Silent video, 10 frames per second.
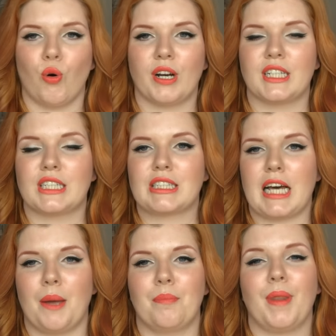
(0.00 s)
orange
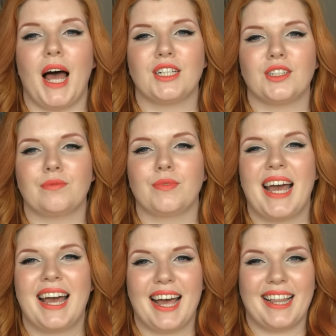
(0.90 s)
type blush
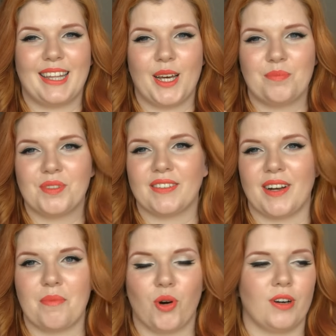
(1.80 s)
and lips. I've
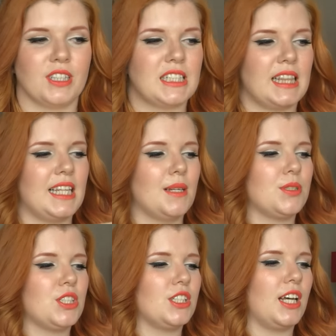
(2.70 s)
got more orange
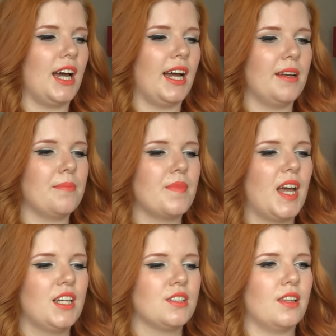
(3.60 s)
lips to dye.
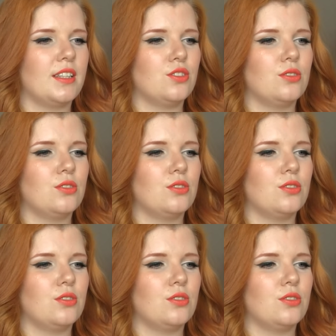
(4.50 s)
So let's